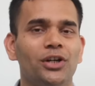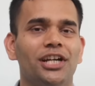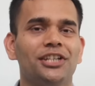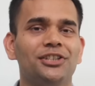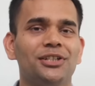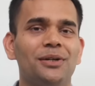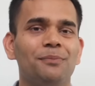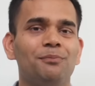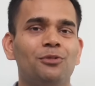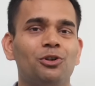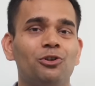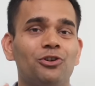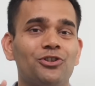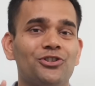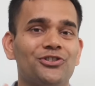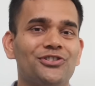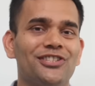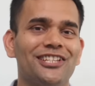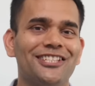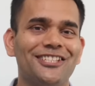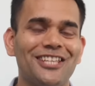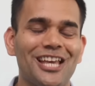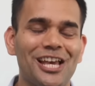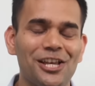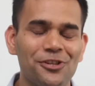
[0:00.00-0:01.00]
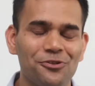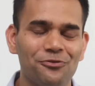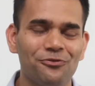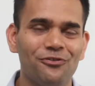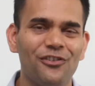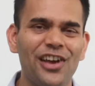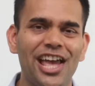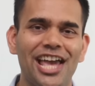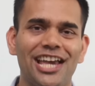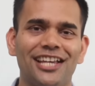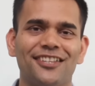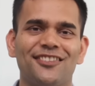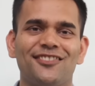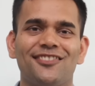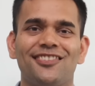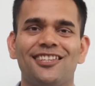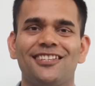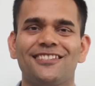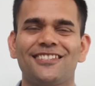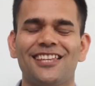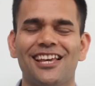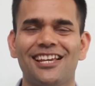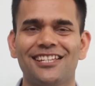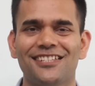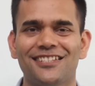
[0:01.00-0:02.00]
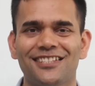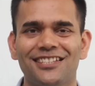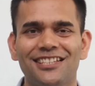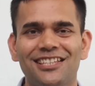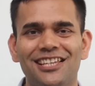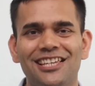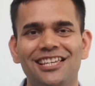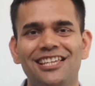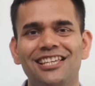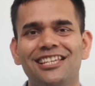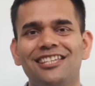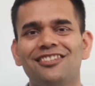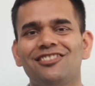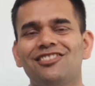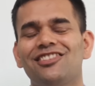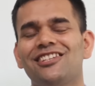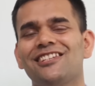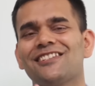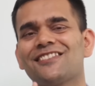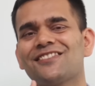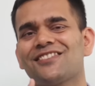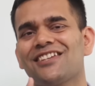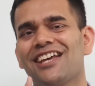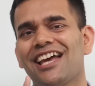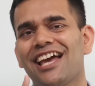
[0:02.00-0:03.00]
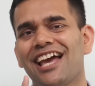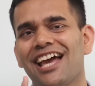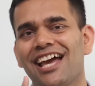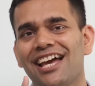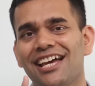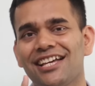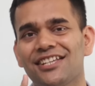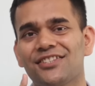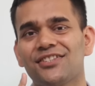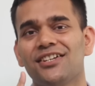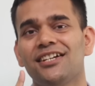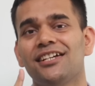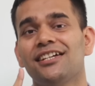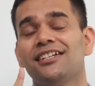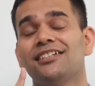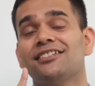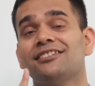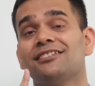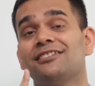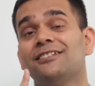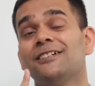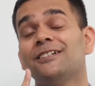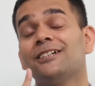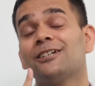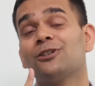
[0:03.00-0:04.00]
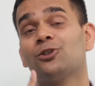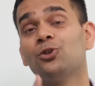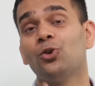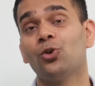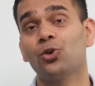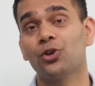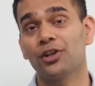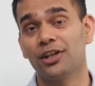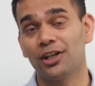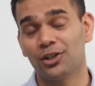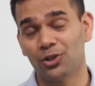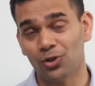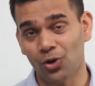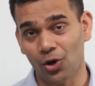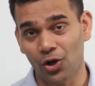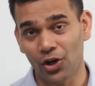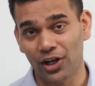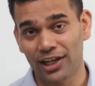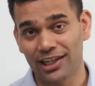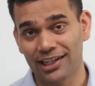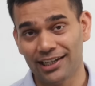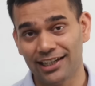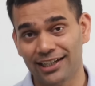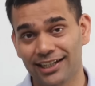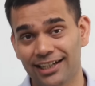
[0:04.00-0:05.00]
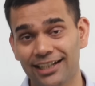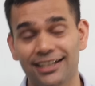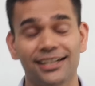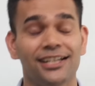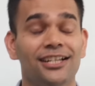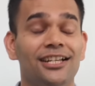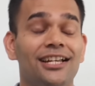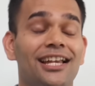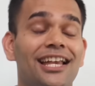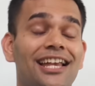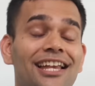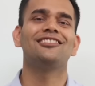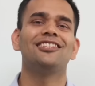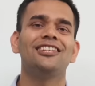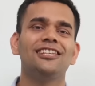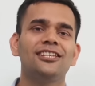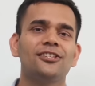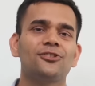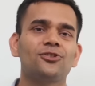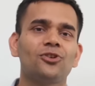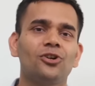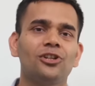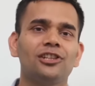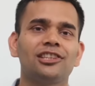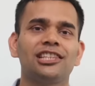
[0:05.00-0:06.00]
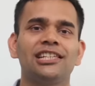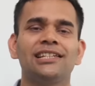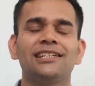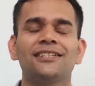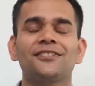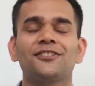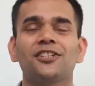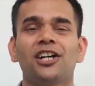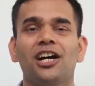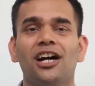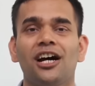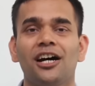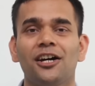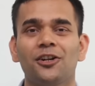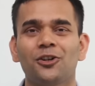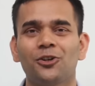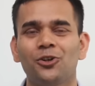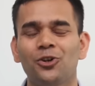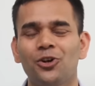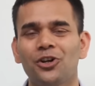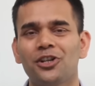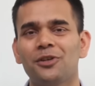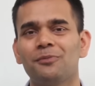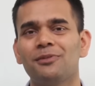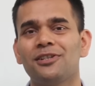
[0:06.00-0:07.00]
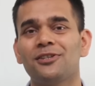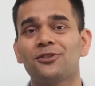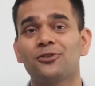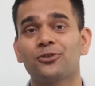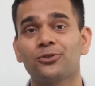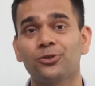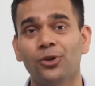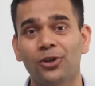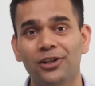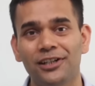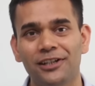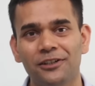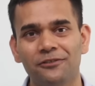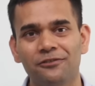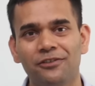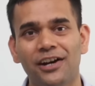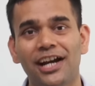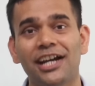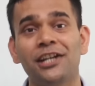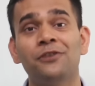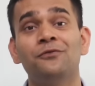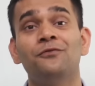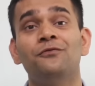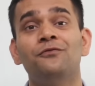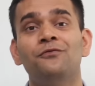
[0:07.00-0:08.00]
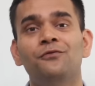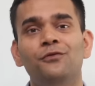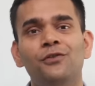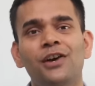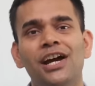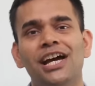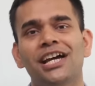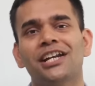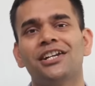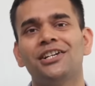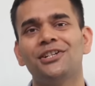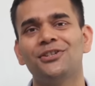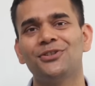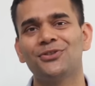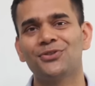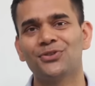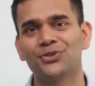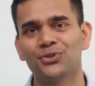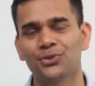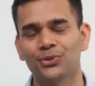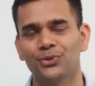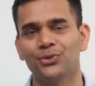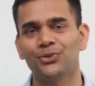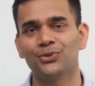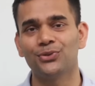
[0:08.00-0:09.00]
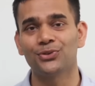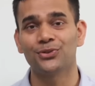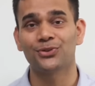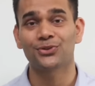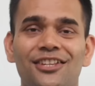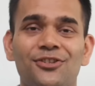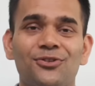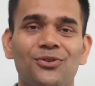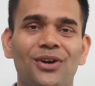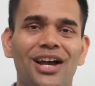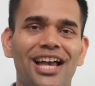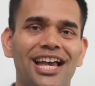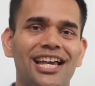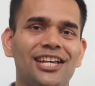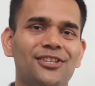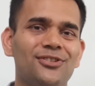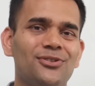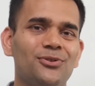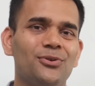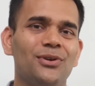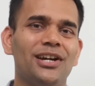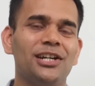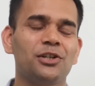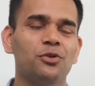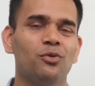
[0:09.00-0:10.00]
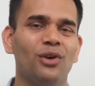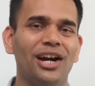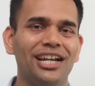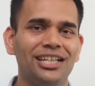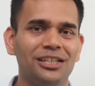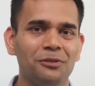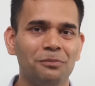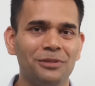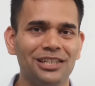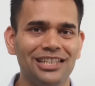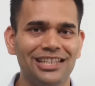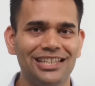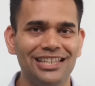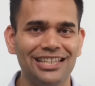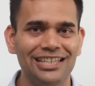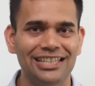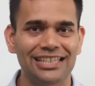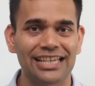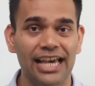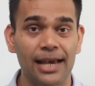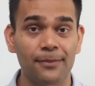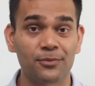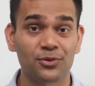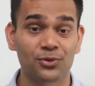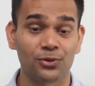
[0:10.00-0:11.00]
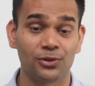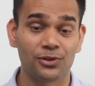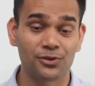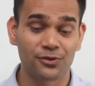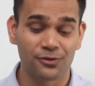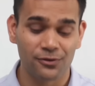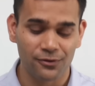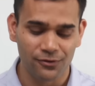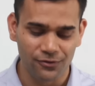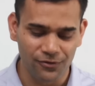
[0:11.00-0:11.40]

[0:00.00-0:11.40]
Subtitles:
together, because this has wax, this has ghee, this has the coconut oil in it. These all things are going to be solidified very soon. So as you add vitamin E capsules,